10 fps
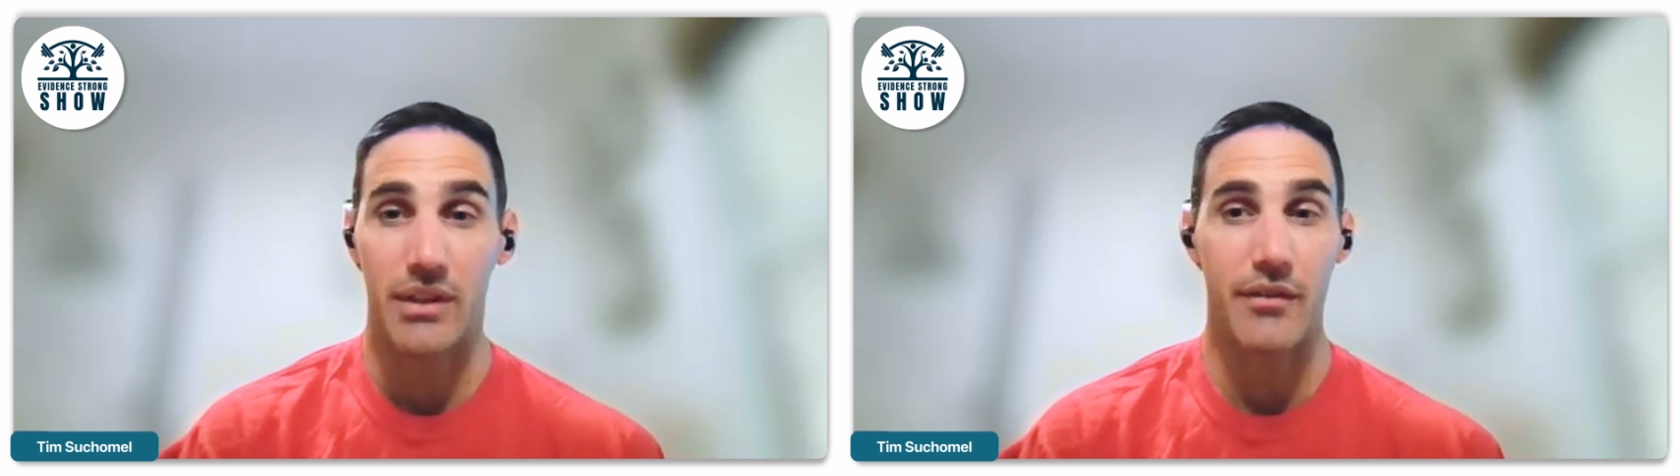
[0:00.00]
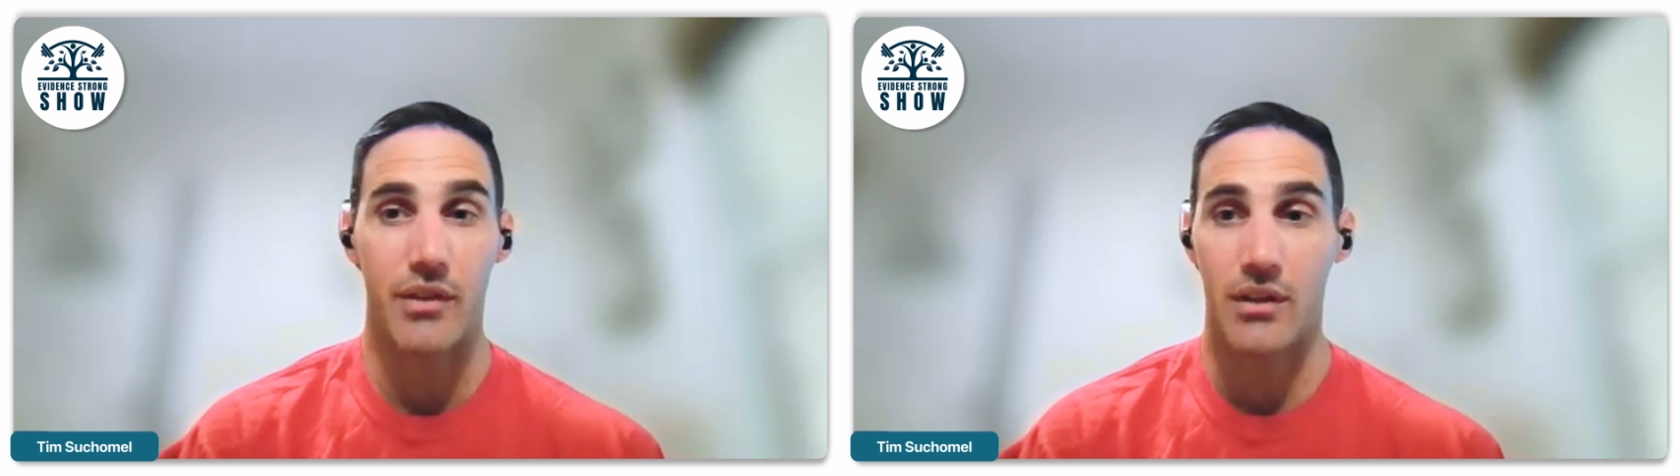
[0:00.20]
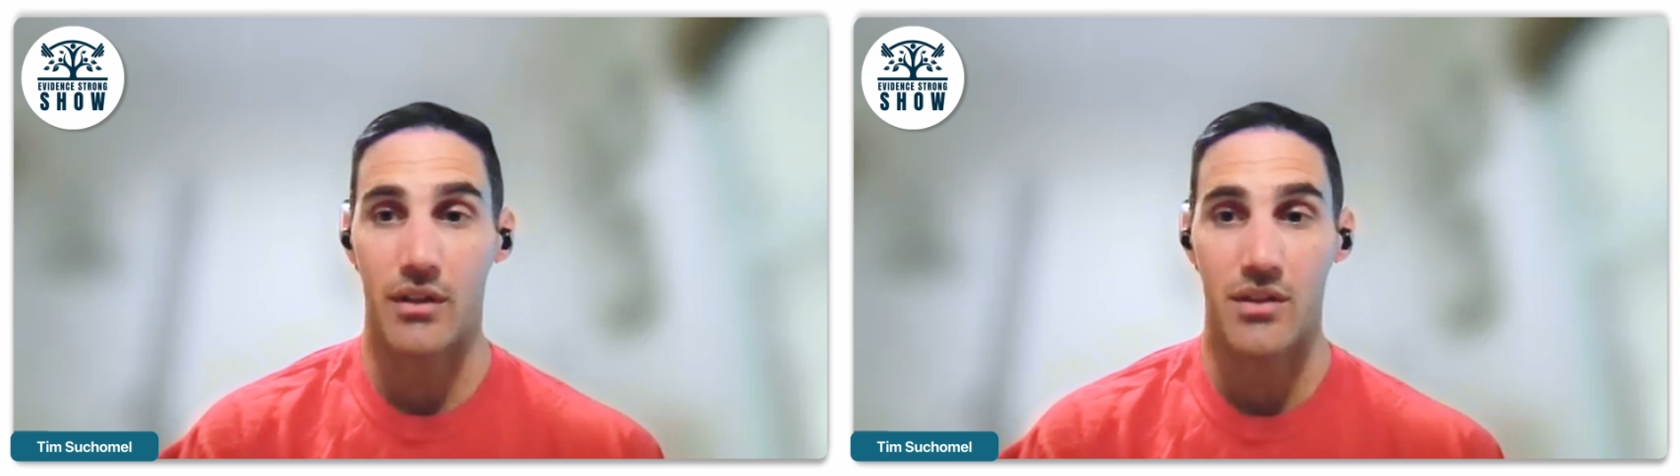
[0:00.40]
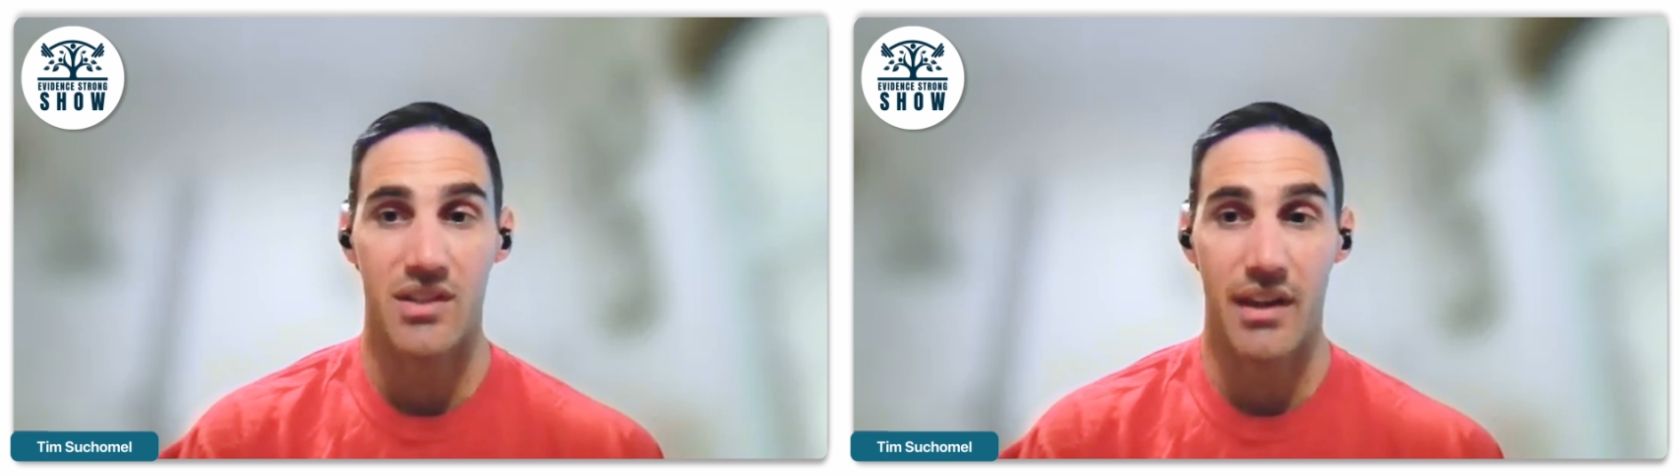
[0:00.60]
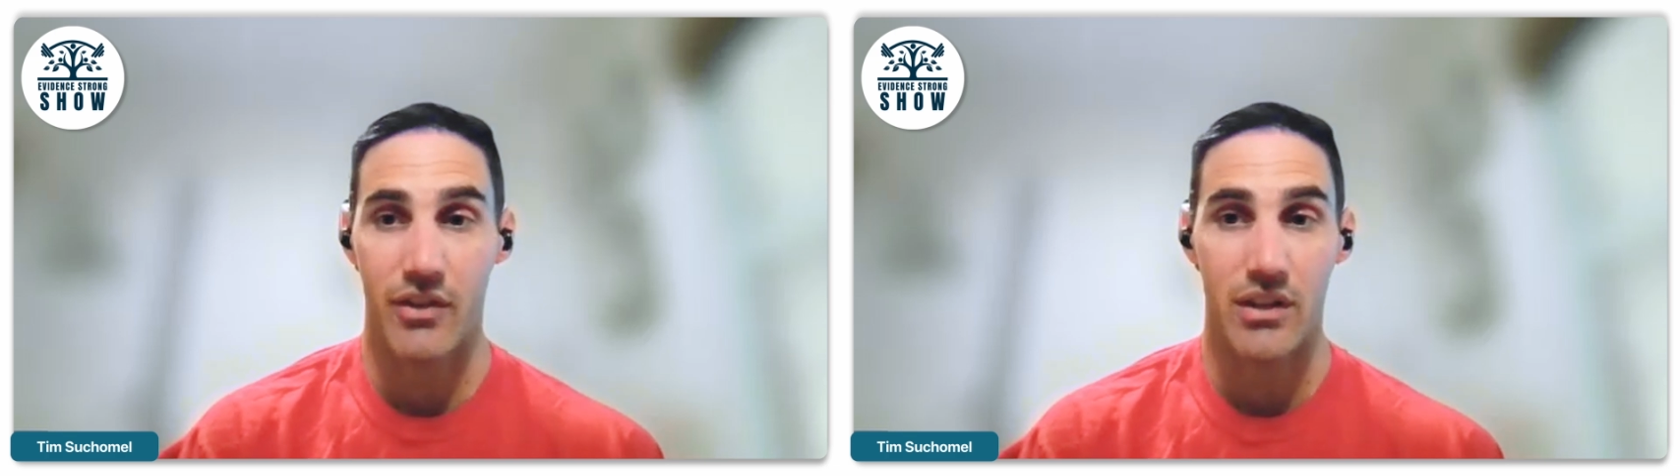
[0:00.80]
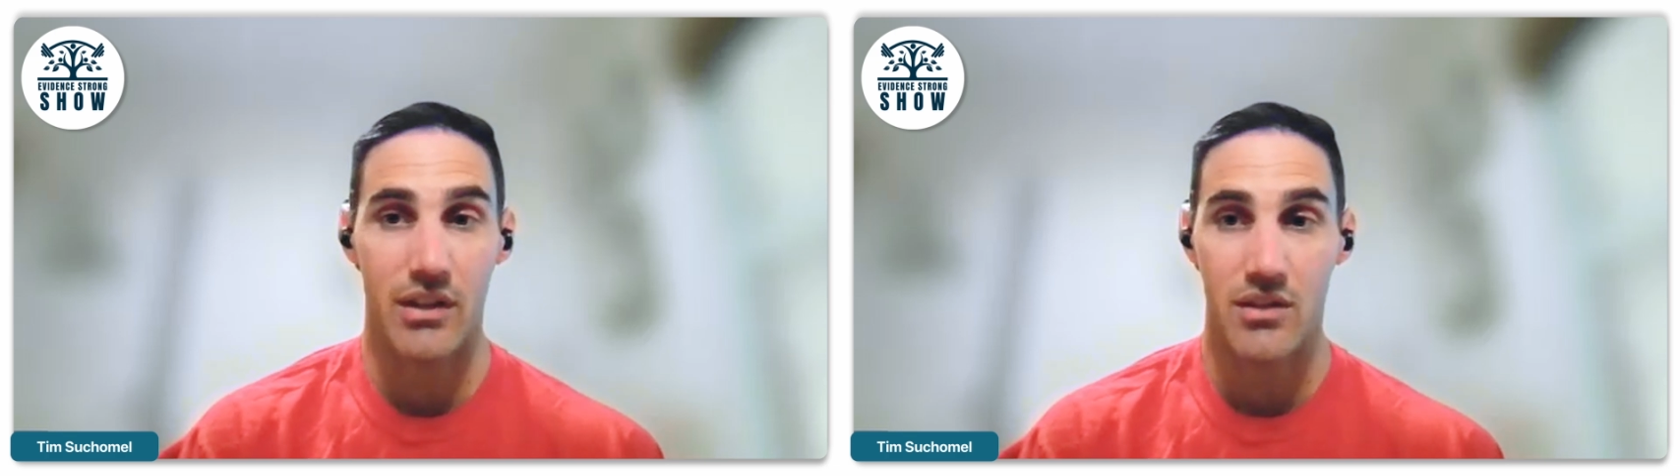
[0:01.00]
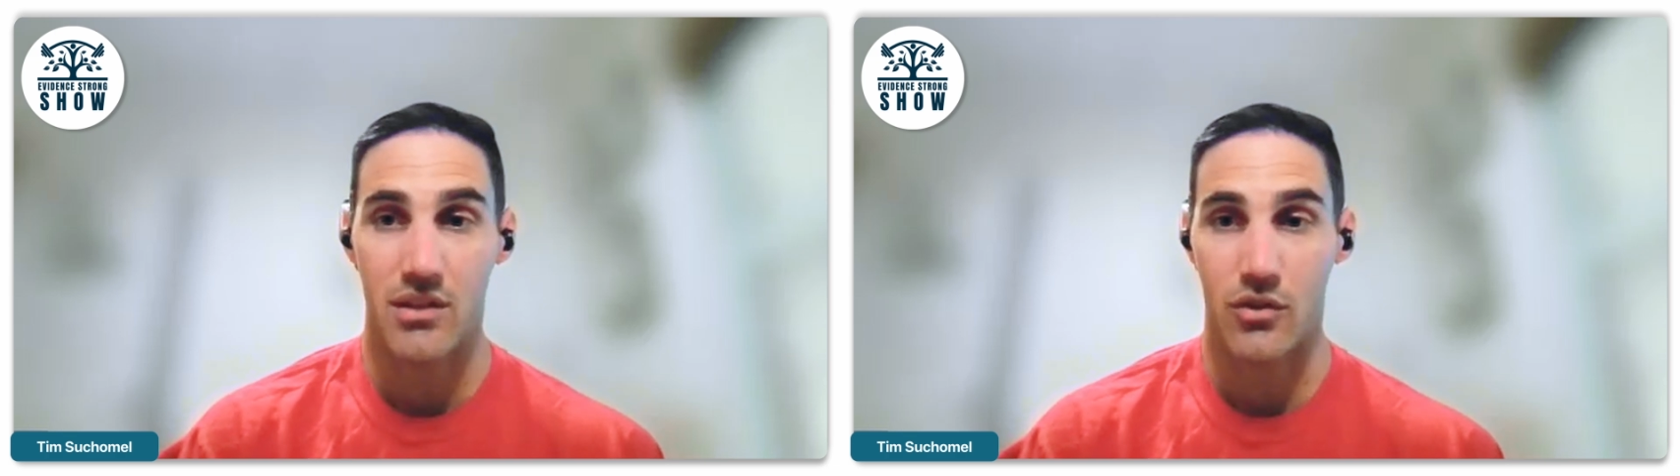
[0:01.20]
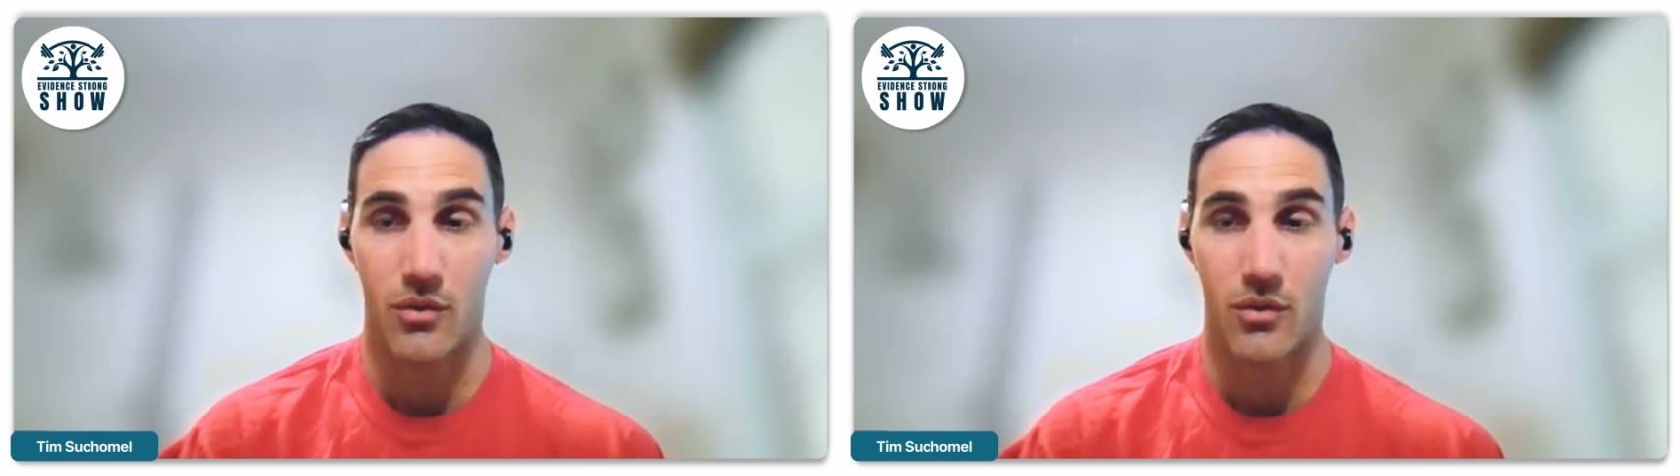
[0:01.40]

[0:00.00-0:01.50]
I believe, in the 70s